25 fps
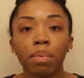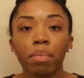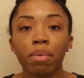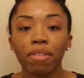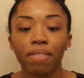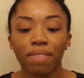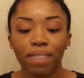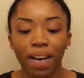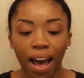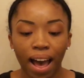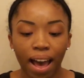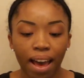number
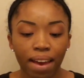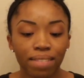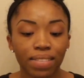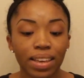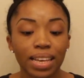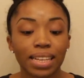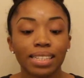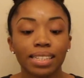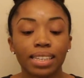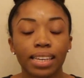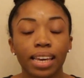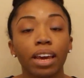5
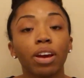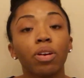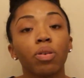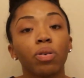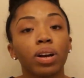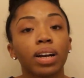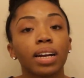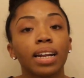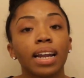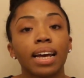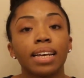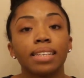is get
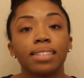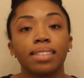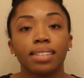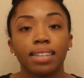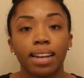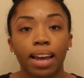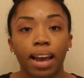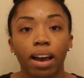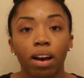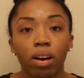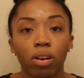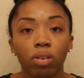organized
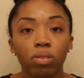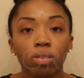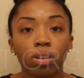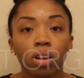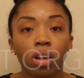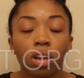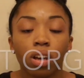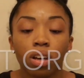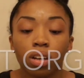now.